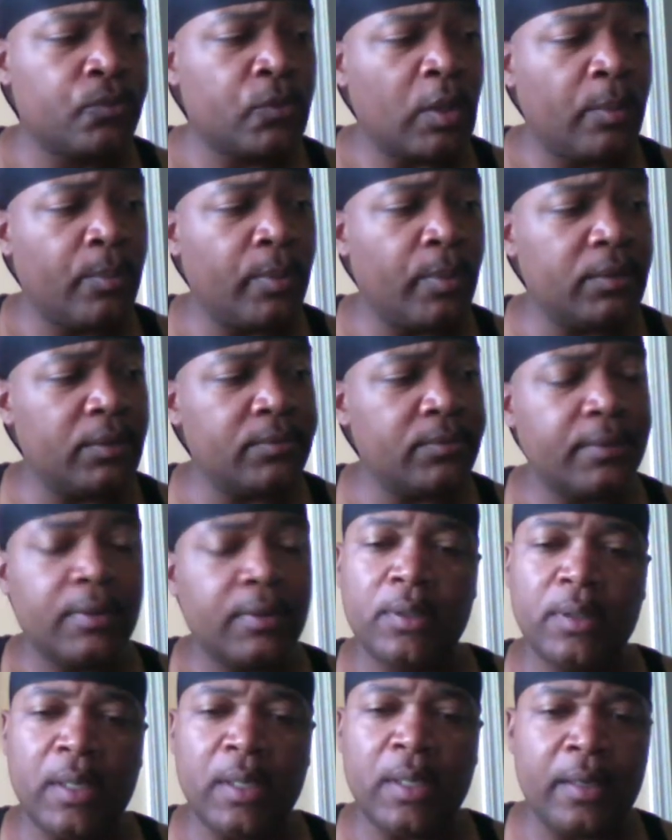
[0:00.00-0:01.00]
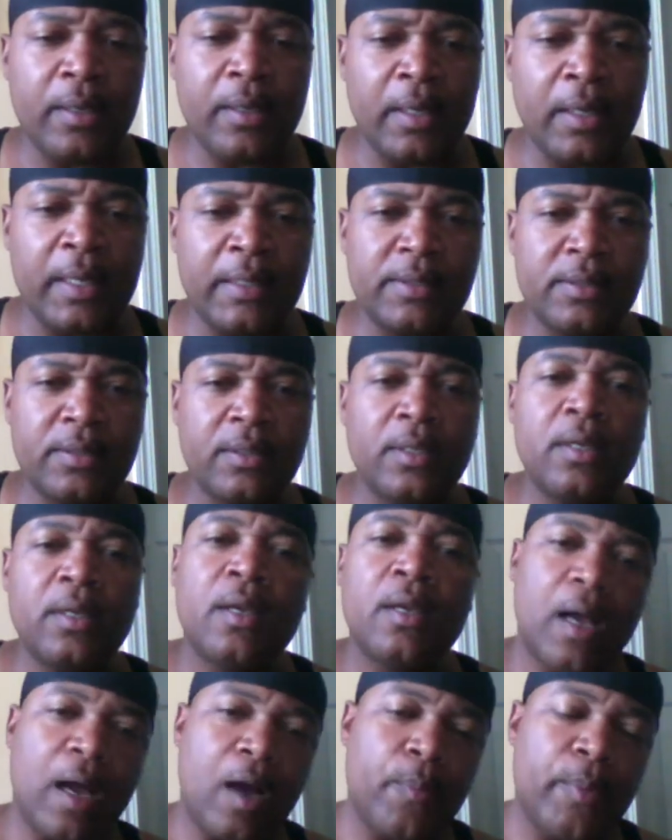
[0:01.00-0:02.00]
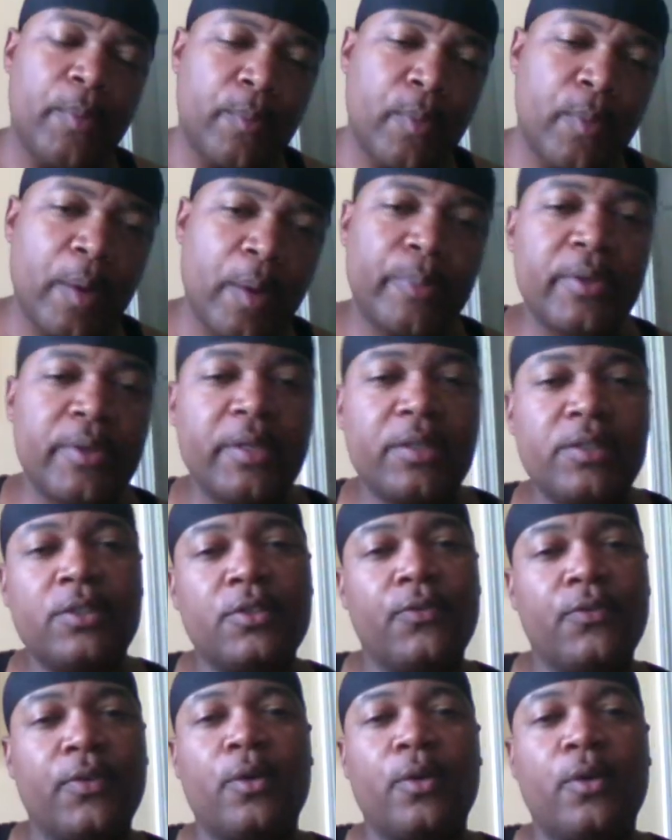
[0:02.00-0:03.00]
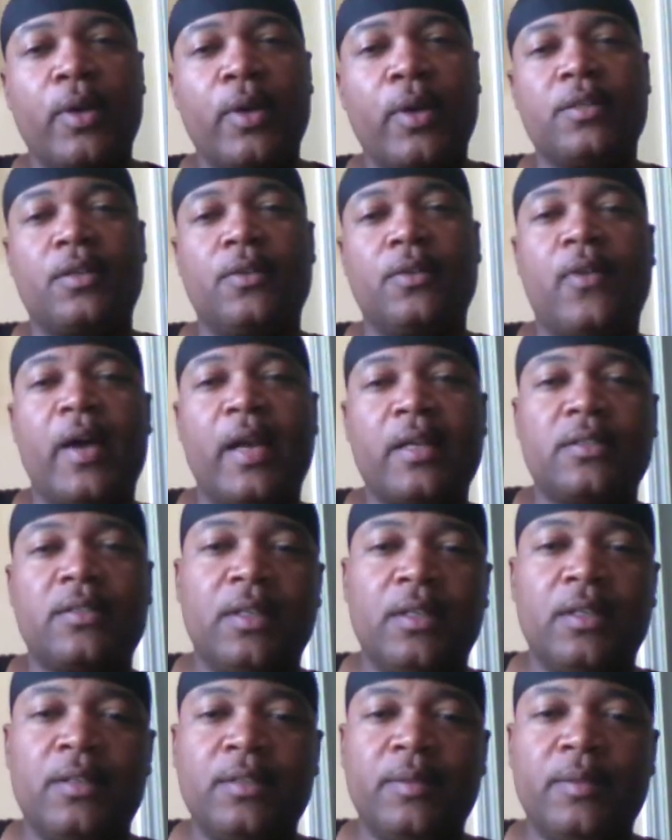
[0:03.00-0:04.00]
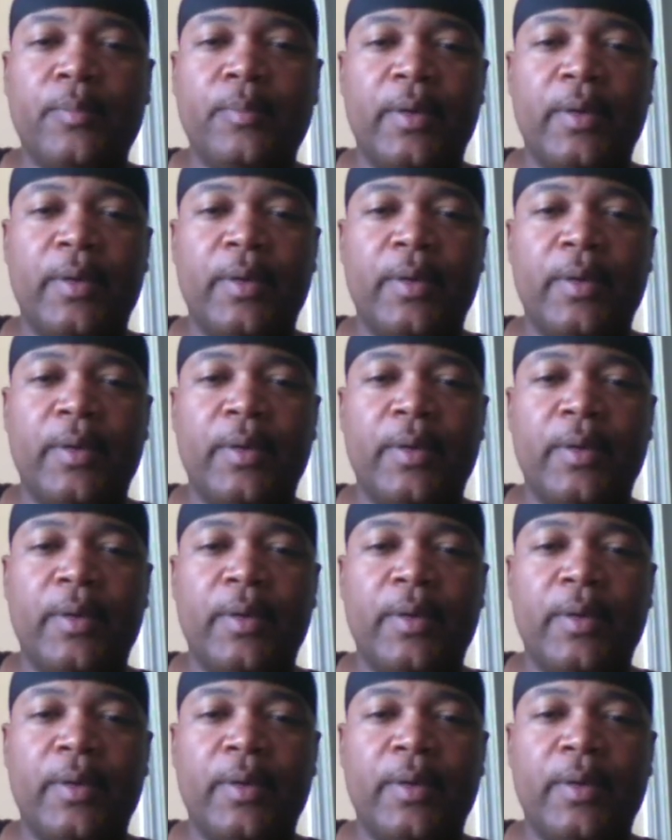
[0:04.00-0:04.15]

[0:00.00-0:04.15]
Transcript: But nonetheless, I'll make my predictions for the rest of the fights later.